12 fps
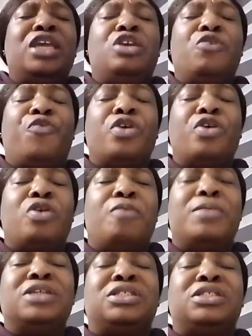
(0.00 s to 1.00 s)
you for your
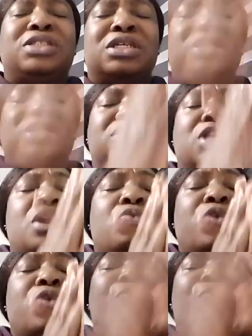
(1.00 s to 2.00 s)
mercy.
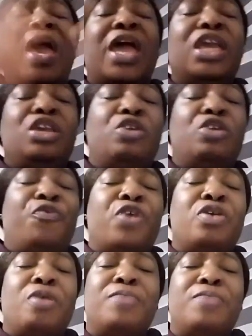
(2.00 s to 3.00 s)
We thank you for
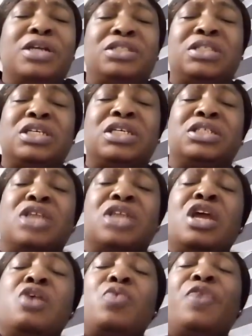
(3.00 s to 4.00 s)
your mercies.
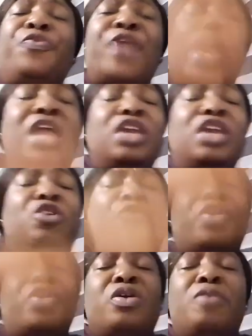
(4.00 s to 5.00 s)
We thank you
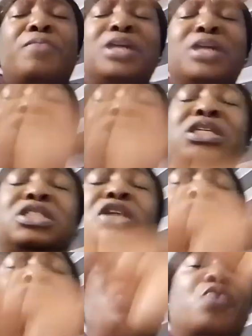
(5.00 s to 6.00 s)
for your mercies.
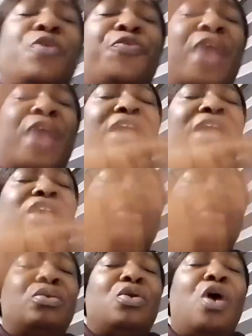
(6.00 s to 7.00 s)
We thank
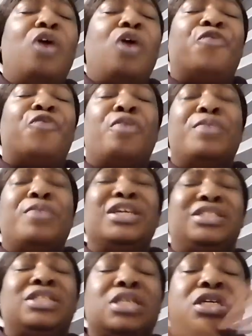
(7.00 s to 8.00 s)
you, Lord, for
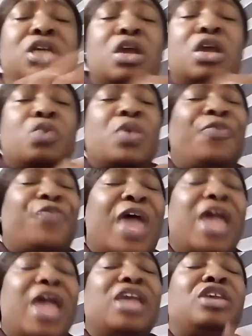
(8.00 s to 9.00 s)
mercy. We
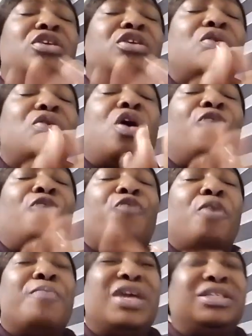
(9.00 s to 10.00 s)
thank you, Lord, for
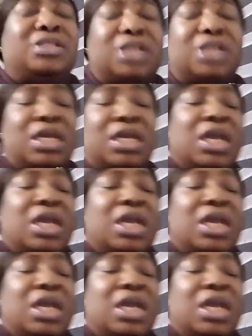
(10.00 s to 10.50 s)
mercy.